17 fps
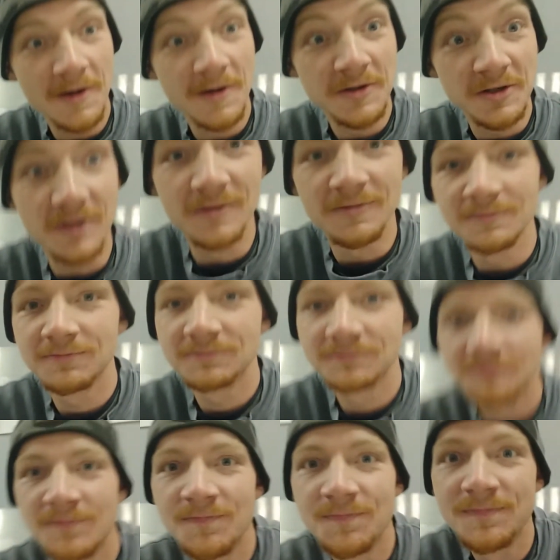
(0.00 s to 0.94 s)
Turn.
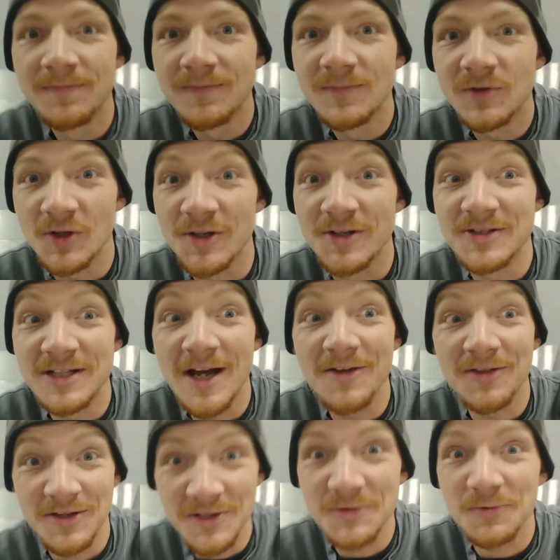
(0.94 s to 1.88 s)
Turns
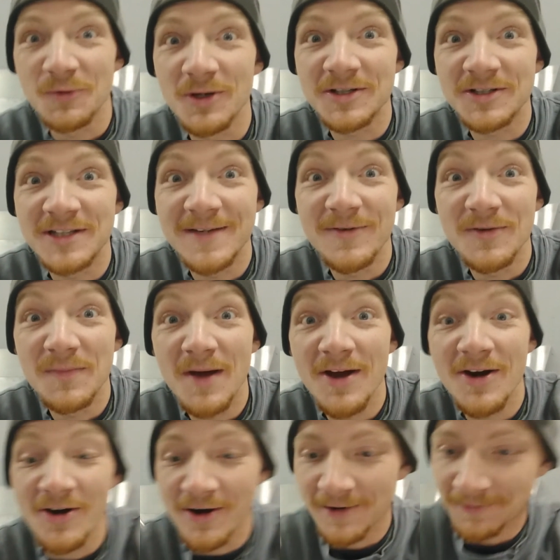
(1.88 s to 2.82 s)
out this works even
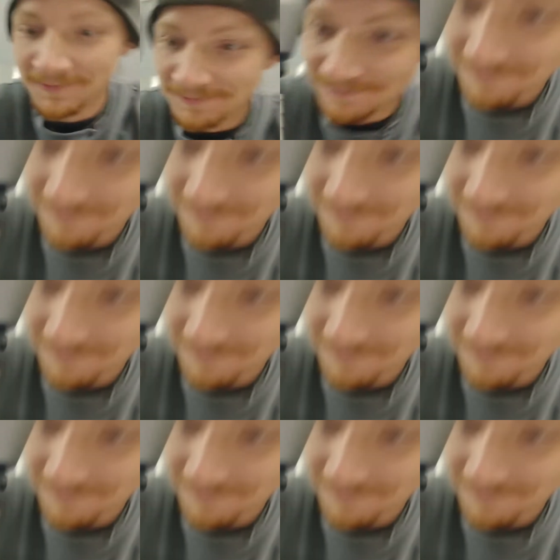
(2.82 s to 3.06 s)
better.